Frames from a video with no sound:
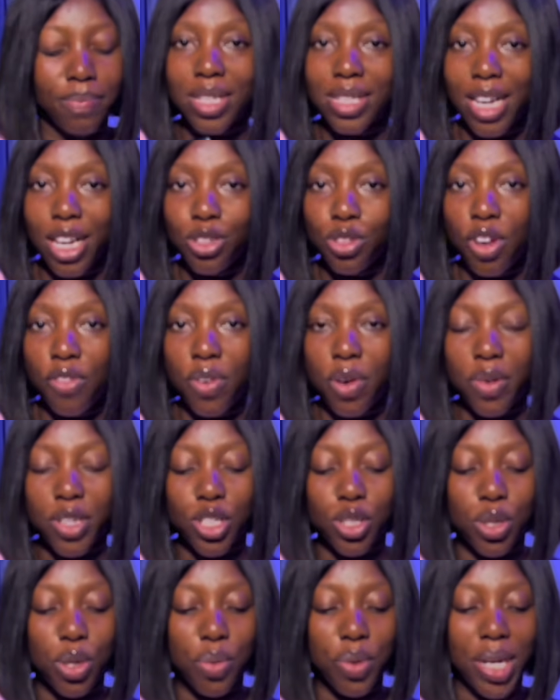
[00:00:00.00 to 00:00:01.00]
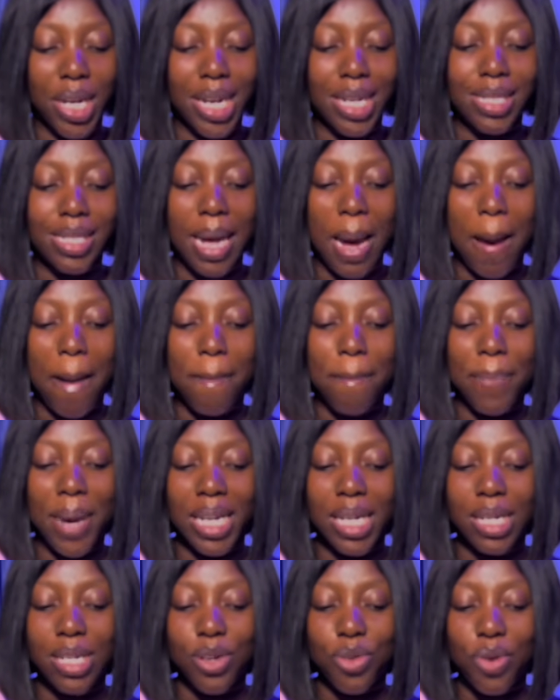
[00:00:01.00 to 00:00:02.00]
The title of our story is
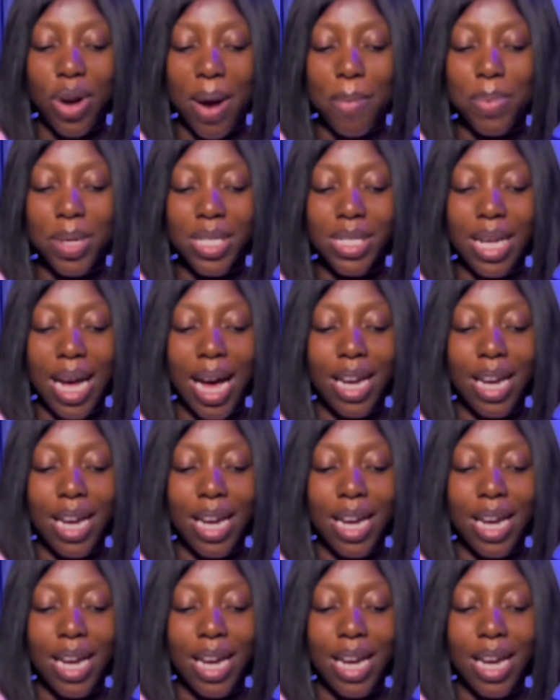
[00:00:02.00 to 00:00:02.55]
Benny the Rabbit